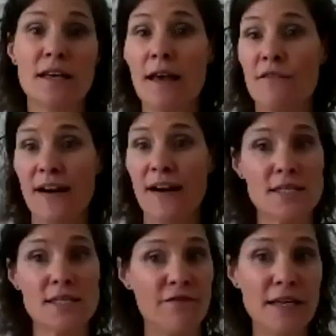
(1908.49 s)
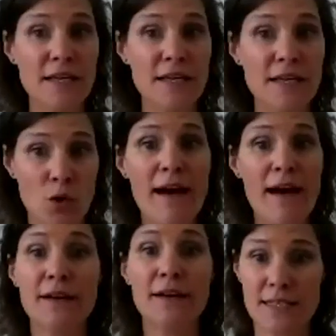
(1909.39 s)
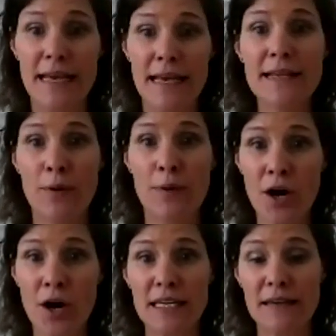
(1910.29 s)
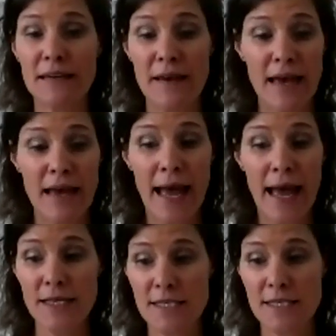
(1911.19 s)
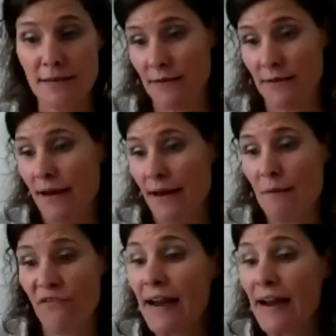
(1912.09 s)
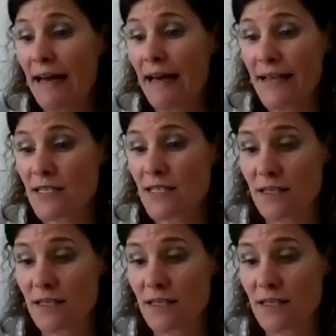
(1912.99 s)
friends or families or whoever is in the party has finalized